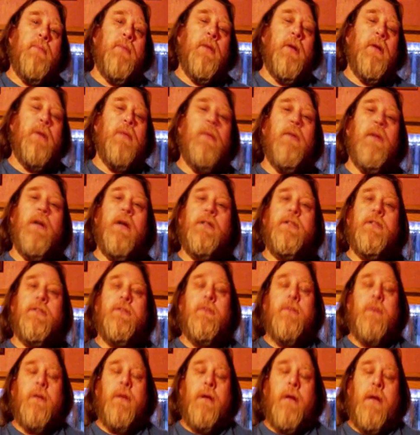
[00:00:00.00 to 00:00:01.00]
Pretty
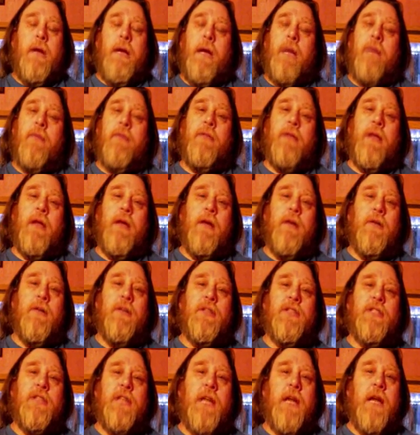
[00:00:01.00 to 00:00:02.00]
much everything
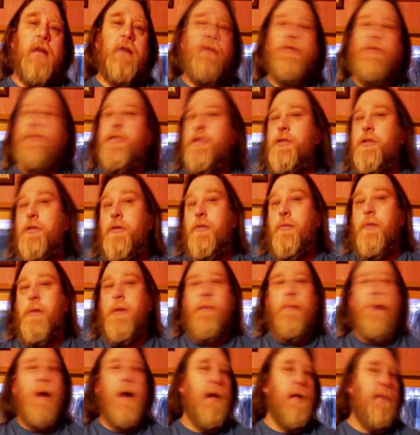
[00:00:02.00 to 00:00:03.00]
on this channel is just going
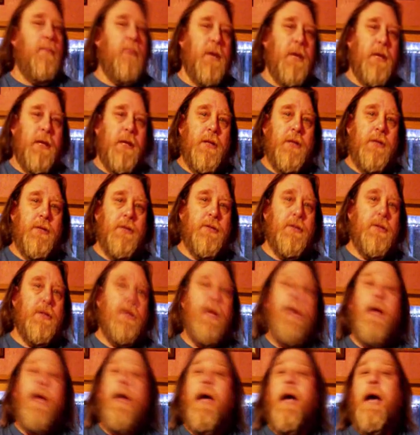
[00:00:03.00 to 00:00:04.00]
to be my
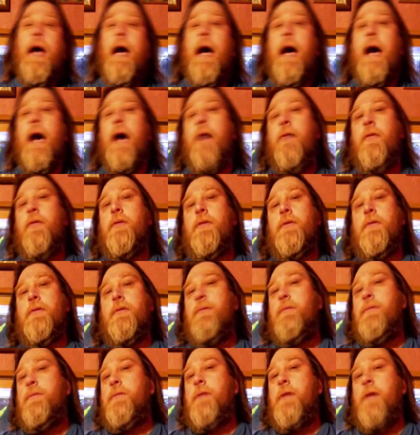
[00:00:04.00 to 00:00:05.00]
opinions. I
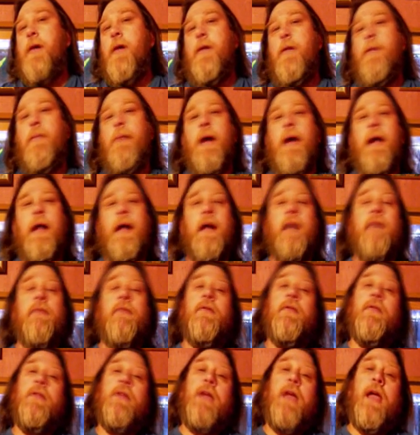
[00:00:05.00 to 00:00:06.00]
will talk about
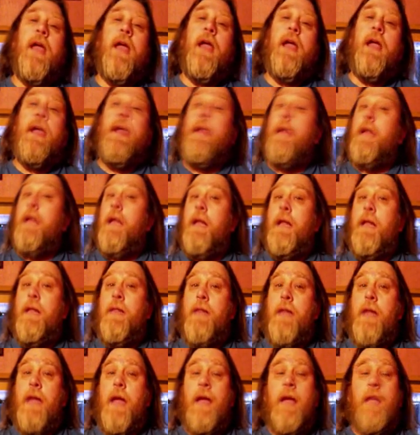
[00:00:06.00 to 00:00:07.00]
everything and
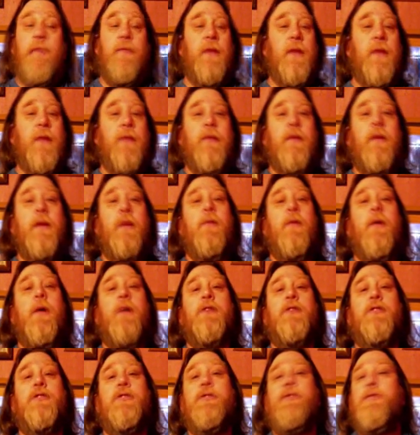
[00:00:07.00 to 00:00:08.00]
anything. If you have any
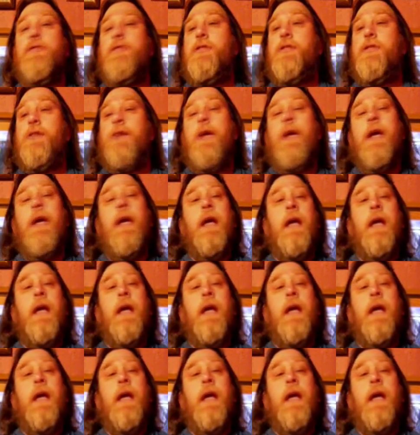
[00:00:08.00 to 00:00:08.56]
questions, just